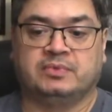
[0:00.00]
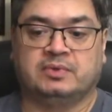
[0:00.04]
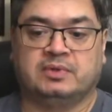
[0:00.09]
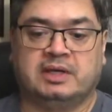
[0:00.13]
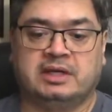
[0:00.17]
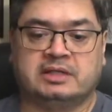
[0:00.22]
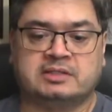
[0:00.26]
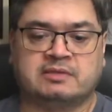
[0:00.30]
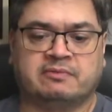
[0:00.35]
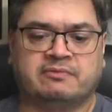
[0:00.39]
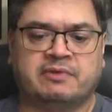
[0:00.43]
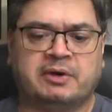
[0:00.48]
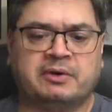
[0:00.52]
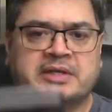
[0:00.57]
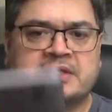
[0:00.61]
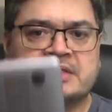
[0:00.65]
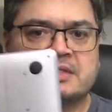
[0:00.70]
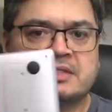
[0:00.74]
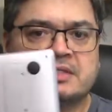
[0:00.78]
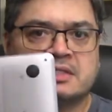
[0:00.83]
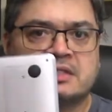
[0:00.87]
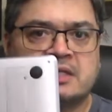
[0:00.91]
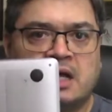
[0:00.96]
It has a very
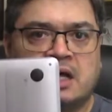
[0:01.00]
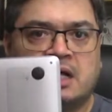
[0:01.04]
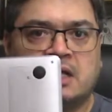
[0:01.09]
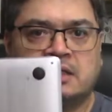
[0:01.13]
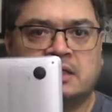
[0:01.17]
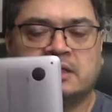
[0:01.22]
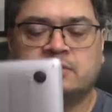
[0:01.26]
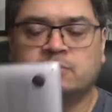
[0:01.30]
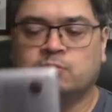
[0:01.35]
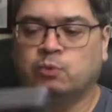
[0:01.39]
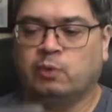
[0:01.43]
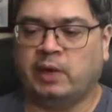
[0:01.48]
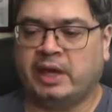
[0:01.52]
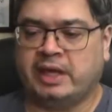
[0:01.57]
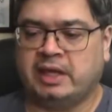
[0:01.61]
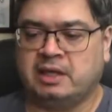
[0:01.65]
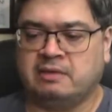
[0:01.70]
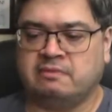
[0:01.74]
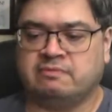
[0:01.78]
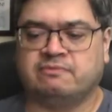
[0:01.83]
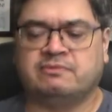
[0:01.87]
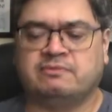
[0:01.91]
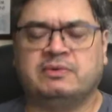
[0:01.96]
solid,
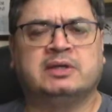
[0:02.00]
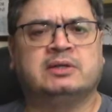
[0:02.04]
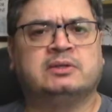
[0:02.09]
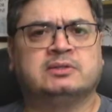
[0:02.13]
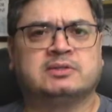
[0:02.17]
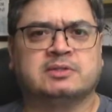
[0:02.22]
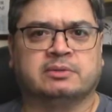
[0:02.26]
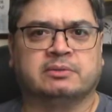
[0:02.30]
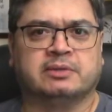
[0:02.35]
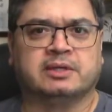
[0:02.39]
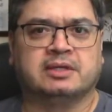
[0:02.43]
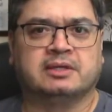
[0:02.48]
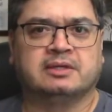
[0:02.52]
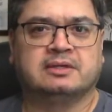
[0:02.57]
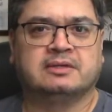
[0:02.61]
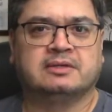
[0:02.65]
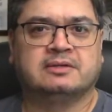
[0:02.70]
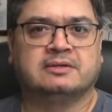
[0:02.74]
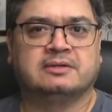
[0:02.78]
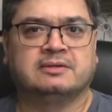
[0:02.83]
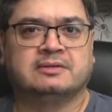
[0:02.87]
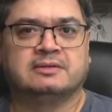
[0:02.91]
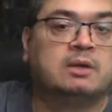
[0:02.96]
weighty feel to it.
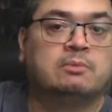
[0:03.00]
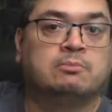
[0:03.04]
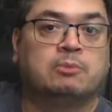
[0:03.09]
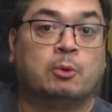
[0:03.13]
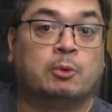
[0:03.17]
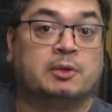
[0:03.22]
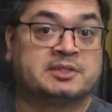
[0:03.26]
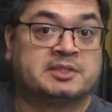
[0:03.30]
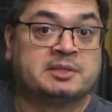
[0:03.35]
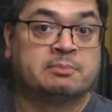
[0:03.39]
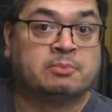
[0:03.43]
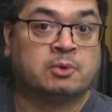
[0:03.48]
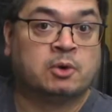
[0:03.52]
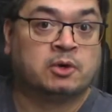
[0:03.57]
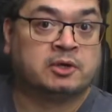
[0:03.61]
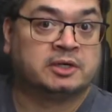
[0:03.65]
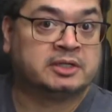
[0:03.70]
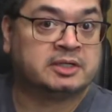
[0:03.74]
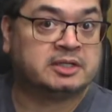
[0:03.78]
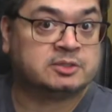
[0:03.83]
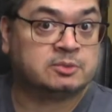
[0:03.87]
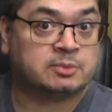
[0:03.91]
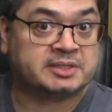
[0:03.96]
But what's
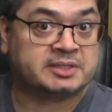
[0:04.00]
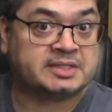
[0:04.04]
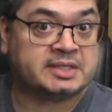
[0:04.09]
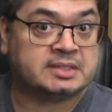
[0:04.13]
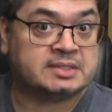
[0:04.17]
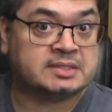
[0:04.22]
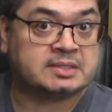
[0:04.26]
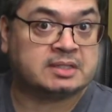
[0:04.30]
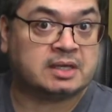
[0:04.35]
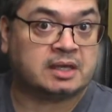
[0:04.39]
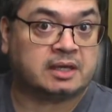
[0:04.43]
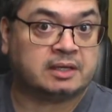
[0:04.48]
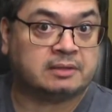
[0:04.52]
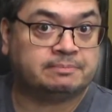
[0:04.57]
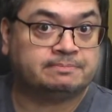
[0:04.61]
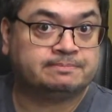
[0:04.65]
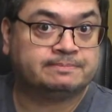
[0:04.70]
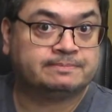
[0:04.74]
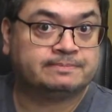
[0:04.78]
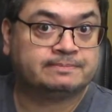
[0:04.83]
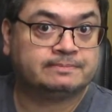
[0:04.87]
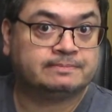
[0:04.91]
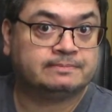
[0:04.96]
important is what's inside.
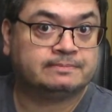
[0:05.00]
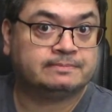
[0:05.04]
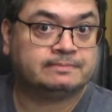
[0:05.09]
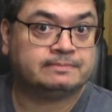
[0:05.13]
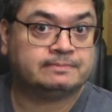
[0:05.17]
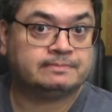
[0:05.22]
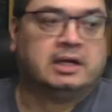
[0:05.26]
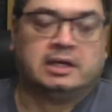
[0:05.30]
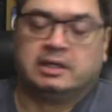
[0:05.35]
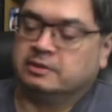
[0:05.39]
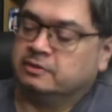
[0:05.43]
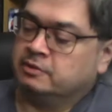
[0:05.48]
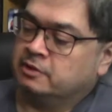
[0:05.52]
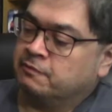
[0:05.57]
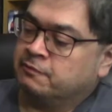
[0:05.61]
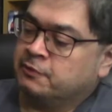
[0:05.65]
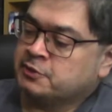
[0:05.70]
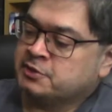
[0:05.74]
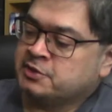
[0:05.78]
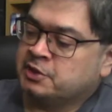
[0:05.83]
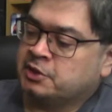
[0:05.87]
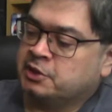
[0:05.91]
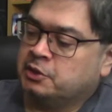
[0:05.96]
The
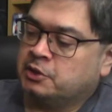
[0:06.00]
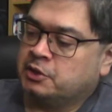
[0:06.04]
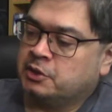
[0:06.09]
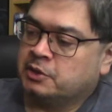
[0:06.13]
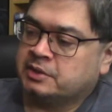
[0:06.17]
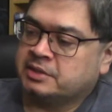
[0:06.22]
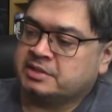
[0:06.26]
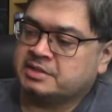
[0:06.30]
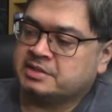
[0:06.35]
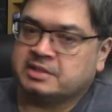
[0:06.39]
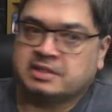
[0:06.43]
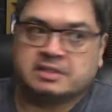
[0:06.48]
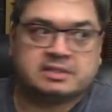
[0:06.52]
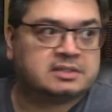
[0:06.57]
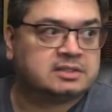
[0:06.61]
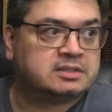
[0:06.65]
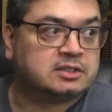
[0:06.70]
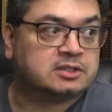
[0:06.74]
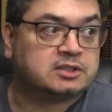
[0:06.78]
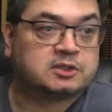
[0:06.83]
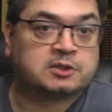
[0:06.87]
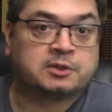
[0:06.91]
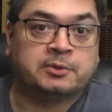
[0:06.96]
first thing you notice is the
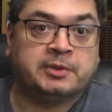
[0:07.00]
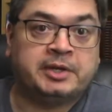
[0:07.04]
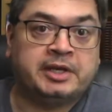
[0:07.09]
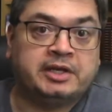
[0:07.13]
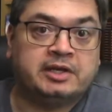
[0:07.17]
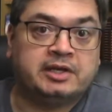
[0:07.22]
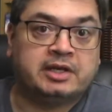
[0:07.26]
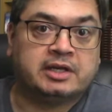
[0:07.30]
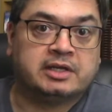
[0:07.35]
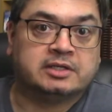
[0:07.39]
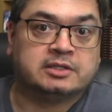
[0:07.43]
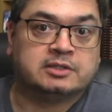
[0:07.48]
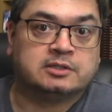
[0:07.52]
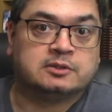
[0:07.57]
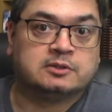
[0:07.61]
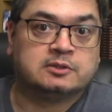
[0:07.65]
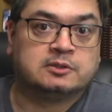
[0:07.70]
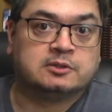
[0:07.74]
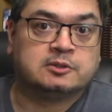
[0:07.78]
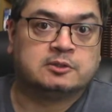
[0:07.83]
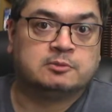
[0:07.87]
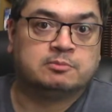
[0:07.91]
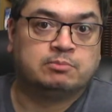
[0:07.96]
screen
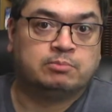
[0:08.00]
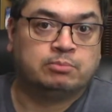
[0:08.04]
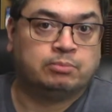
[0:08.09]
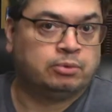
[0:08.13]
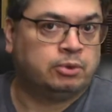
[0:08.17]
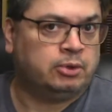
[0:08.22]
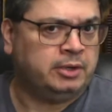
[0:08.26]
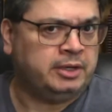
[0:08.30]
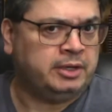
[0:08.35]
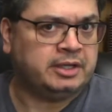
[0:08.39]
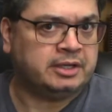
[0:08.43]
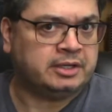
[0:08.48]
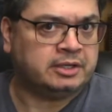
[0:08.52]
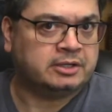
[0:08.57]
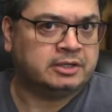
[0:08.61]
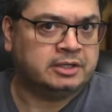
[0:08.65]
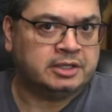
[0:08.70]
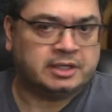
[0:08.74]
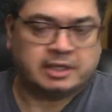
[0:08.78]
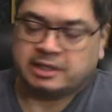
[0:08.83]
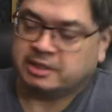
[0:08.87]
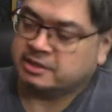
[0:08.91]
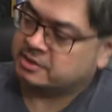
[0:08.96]
is pretty
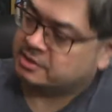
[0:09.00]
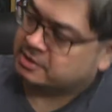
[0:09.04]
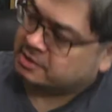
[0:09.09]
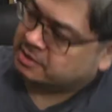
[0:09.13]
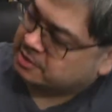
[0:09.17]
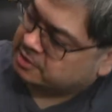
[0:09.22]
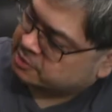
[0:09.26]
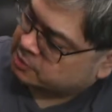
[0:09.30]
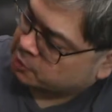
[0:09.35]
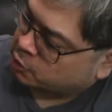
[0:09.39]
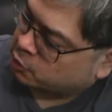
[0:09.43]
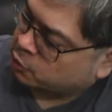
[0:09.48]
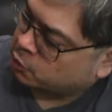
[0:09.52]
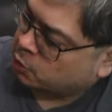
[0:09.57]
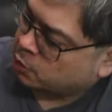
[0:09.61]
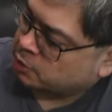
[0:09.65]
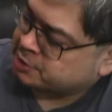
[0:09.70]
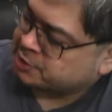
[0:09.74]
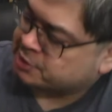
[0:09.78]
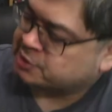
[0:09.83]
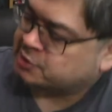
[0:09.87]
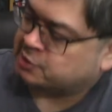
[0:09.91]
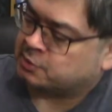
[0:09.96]
good. It's a
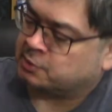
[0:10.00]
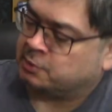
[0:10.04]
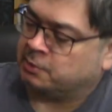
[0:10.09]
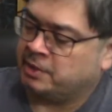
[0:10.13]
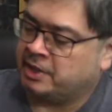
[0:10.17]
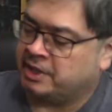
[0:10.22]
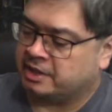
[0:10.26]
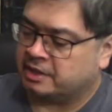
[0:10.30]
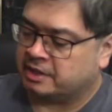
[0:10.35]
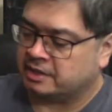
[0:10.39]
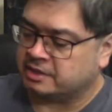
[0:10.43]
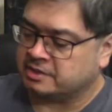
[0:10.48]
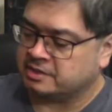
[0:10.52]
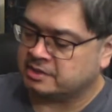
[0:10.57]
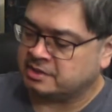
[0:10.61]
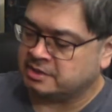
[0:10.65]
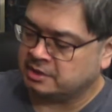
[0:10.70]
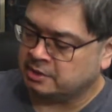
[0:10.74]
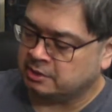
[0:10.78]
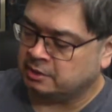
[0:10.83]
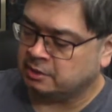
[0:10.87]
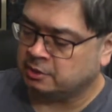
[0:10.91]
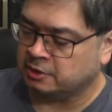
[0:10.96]
gorgeous screen, and it
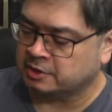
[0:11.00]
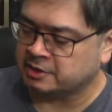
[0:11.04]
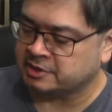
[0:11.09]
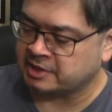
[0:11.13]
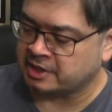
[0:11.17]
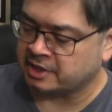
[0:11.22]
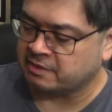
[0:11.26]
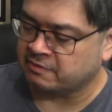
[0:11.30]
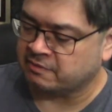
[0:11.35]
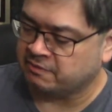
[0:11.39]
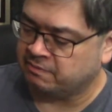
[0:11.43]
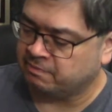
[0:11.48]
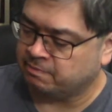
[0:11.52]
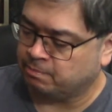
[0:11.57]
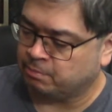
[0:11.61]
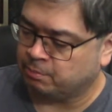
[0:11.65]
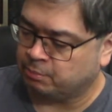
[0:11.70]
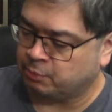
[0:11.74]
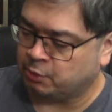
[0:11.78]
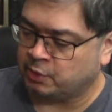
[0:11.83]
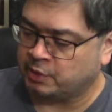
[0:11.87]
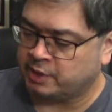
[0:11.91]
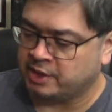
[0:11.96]
still looks like a
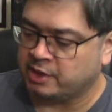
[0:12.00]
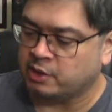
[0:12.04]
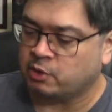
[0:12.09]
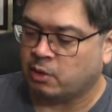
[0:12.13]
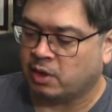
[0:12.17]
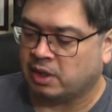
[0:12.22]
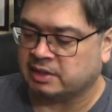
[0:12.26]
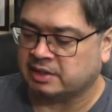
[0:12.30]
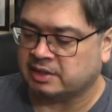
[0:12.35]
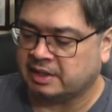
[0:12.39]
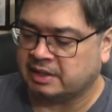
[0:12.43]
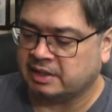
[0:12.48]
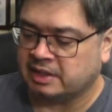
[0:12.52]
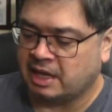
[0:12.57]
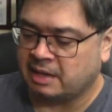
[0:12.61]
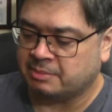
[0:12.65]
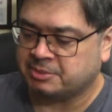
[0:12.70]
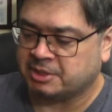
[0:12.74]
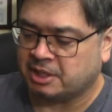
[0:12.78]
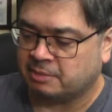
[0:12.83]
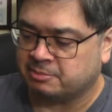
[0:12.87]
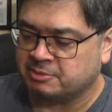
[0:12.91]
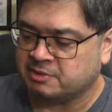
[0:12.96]
pretty quality
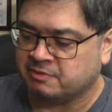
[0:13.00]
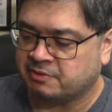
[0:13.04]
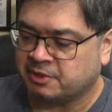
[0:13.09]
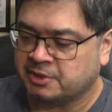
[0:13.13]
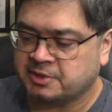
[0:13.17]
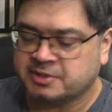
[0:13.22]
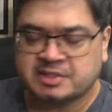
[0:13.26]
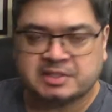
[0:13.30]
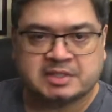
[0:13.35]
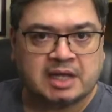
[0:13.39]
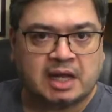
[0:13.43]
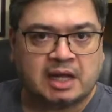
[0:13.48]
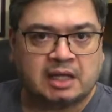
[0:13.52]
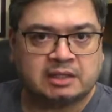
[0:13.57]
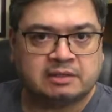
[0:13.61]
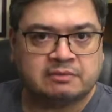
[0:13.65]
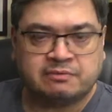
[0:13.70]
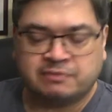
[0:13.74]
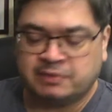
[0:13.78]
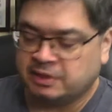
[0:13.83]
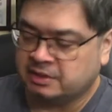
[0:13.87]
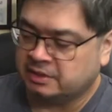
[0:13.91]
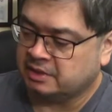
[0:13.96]
laptop. It's very solid
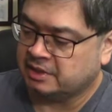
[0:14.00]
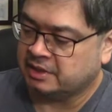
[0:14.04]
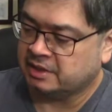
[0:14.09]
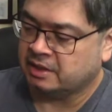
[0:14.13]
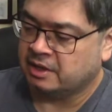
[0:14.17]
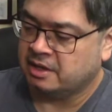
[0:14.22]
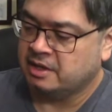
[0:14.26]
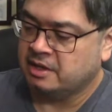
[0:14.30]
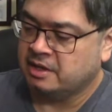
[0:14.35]
feeling.